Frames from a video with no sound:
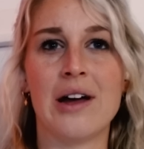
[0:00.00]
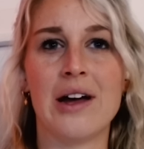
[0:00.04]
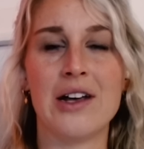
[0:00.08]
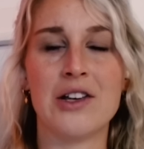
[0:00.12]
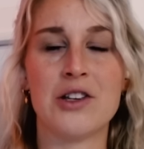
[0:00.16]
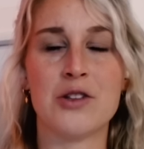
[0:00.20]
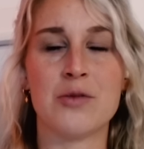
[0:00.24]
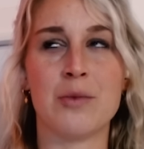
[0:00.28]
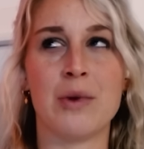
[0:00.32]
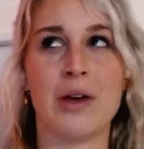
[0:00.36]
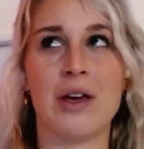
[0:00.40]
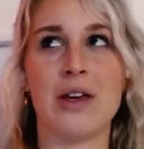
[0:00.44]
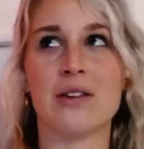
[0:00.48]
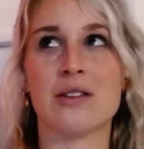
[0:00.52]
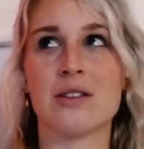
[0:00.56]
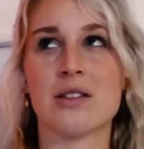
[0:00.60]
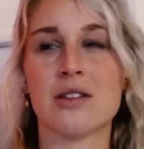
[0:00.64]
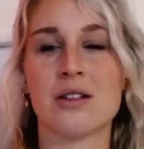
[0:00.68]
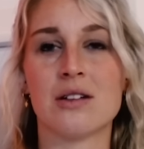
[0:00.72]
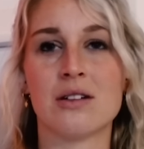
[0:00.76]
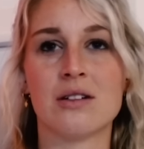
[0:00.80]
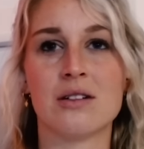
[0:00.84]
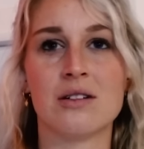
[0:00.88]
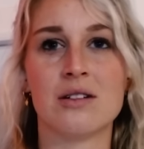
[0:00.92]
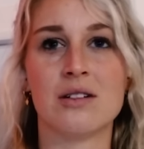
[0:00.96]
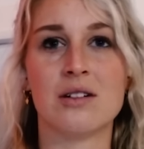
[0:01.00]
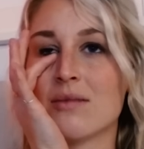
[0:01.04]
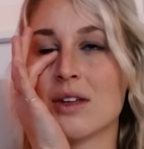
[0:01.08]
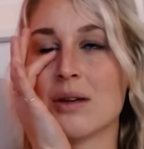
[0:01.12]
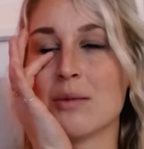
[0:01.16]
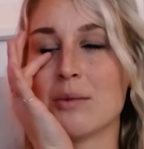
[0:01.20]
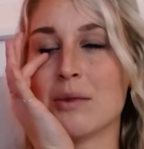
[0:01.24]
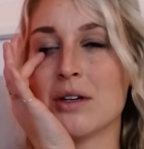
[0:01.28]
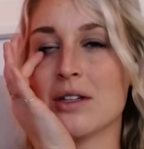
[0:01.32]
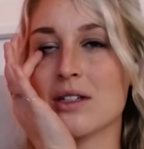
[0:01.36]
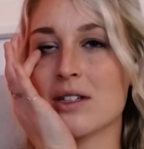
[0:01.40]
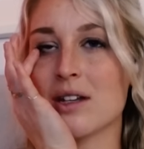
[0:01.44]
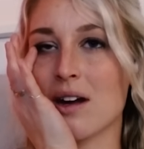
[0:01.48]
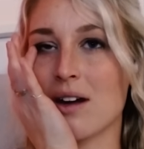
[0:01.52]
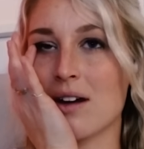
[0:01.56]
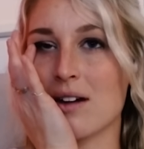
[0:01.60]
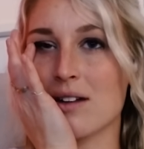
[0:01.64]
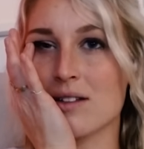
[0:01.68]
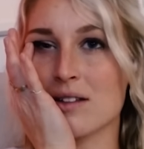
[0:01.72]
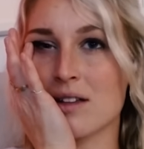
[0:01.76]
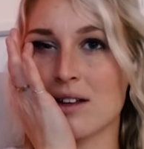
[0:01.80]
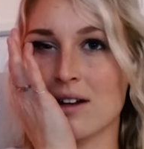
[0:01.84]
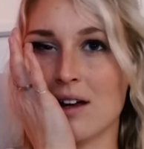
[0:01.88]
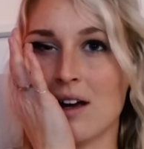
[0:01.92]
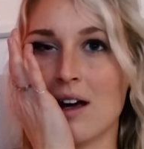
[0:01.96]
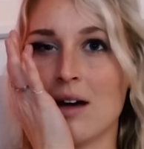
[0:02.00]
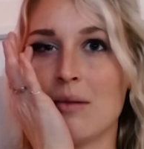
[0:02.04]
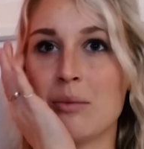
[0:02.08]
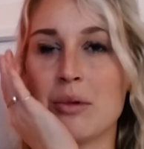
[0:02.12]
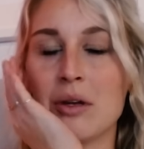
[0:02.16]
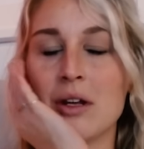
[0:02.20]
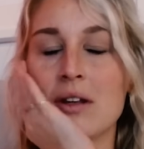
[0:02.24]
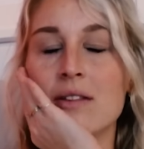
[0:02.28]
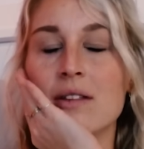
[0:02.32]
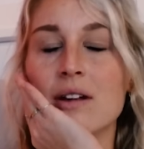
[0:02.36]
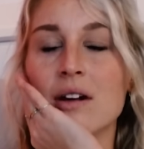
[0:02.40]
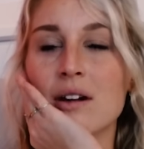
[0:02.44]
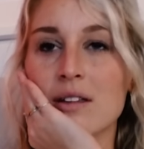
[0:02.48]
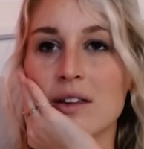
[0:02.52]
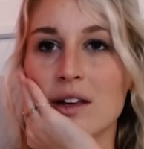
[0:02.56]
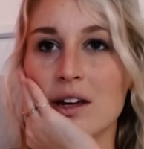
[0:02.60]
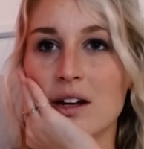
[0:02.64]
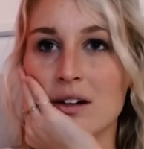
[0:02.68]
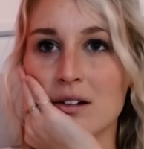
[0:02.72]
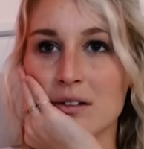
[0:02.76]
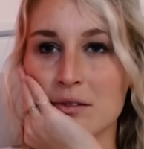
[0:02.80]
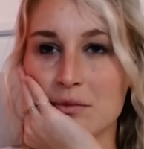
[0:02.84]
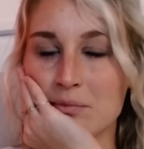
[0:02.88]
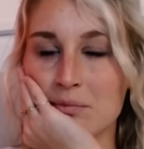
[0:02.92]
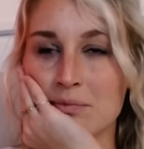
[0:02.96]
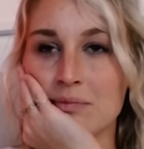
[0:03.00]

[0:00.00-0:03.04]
Hedge maze. Something scary is gonna happen in there later.